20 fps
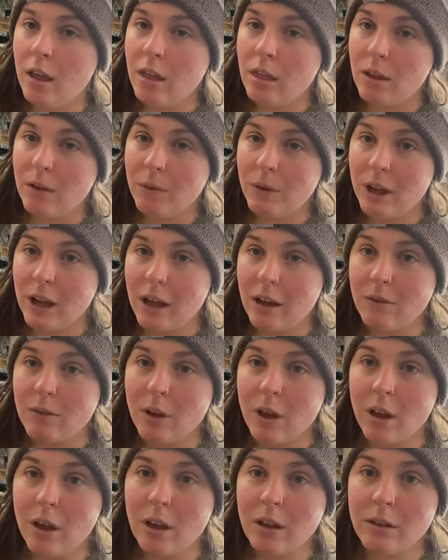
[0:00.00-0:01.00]
Then we
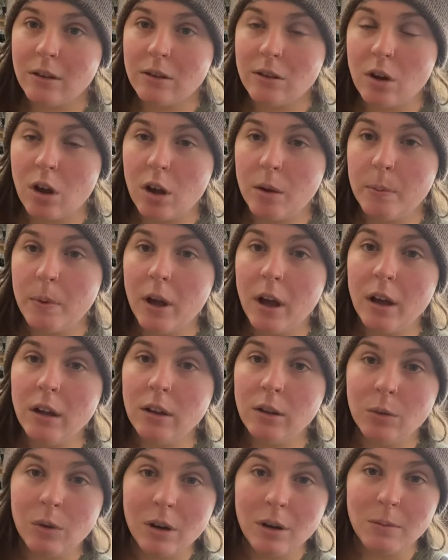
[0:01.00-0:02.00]
have a stock pot.
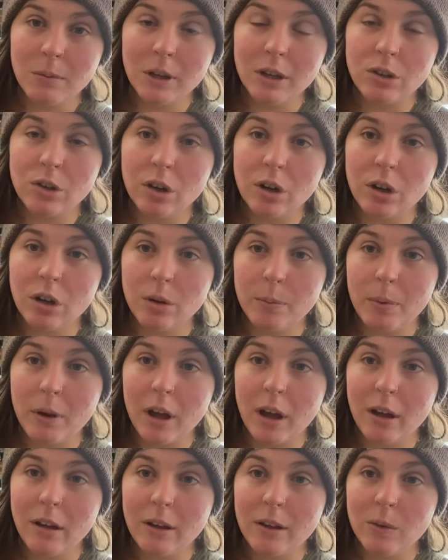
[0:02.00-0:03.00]
You want to make sure your
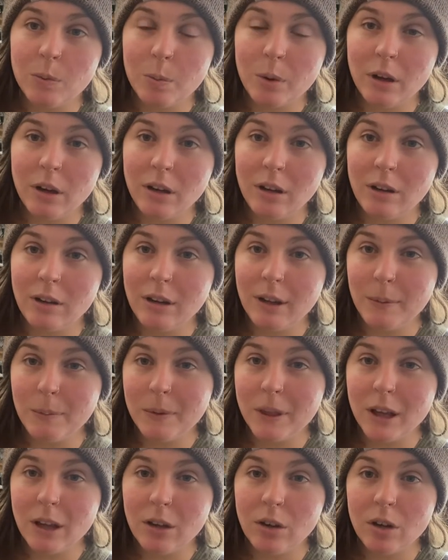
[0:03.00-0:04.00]
pot is plenty deep
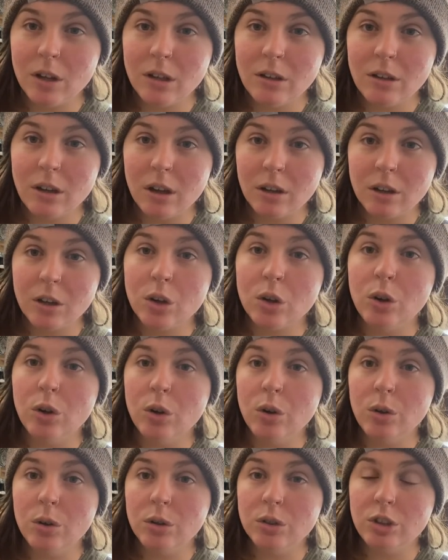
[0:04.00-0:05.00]
that you can dunk your
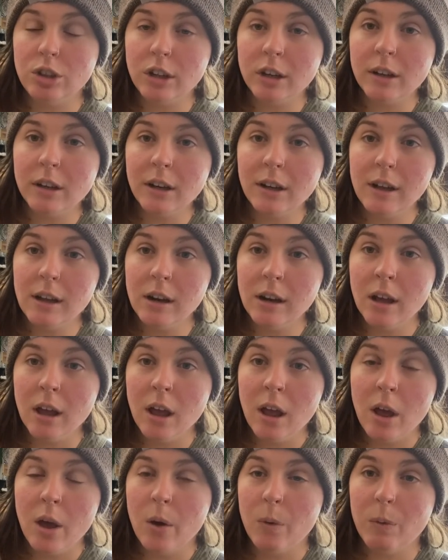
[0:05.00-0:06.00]
whole chicken in
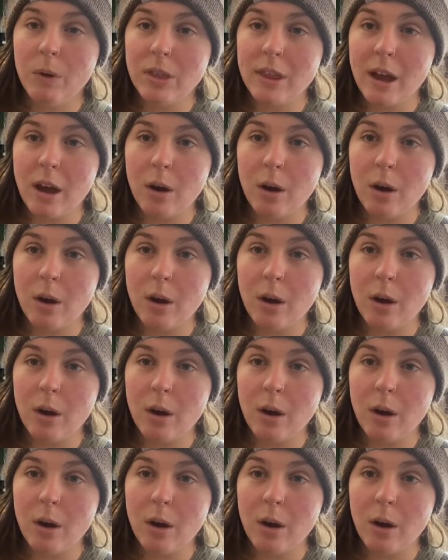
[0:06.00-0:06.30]
without